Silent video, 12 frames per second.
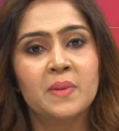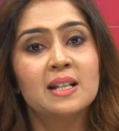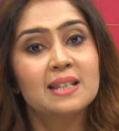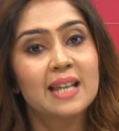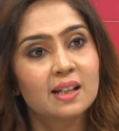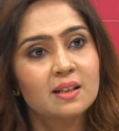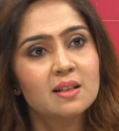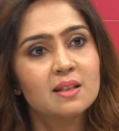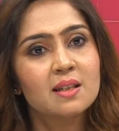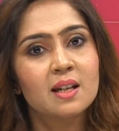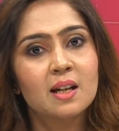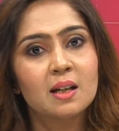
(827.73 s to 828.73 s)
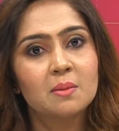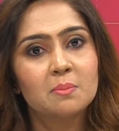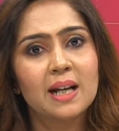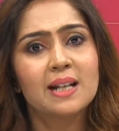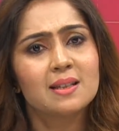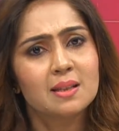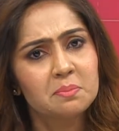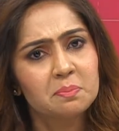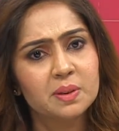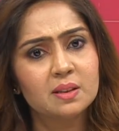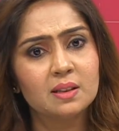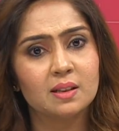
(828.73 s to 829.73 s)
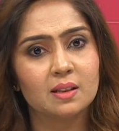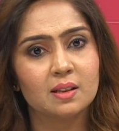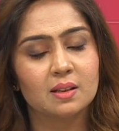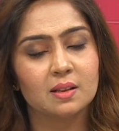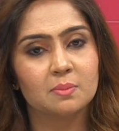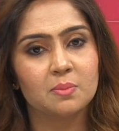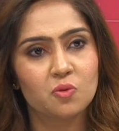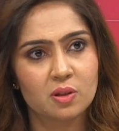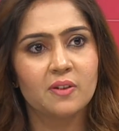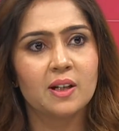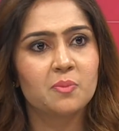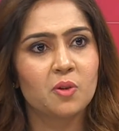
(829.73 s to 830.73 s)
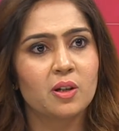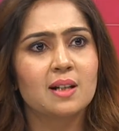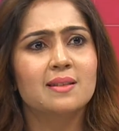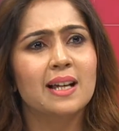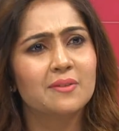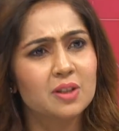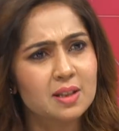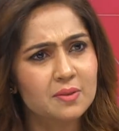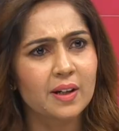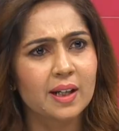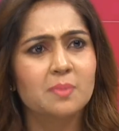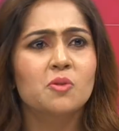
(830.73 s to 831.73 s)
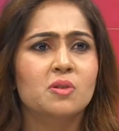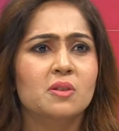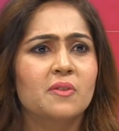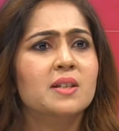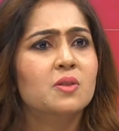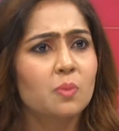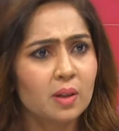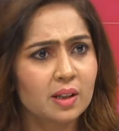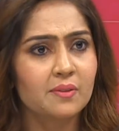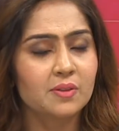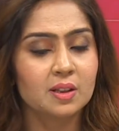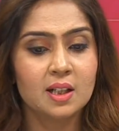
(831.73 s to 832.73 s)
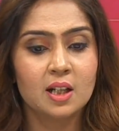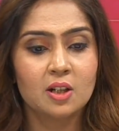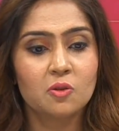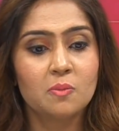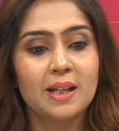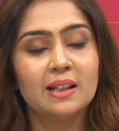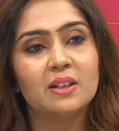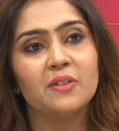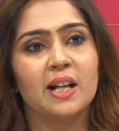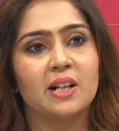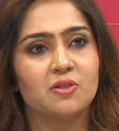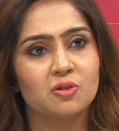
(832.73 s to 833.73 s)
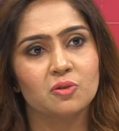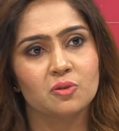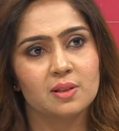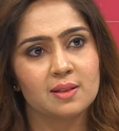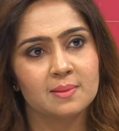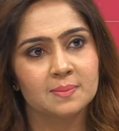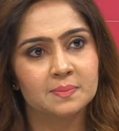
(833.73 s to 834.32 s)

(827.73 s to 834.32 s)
Second is buy simple mutual fund products, diversified mutual funds or whatever, to meet their financial goals.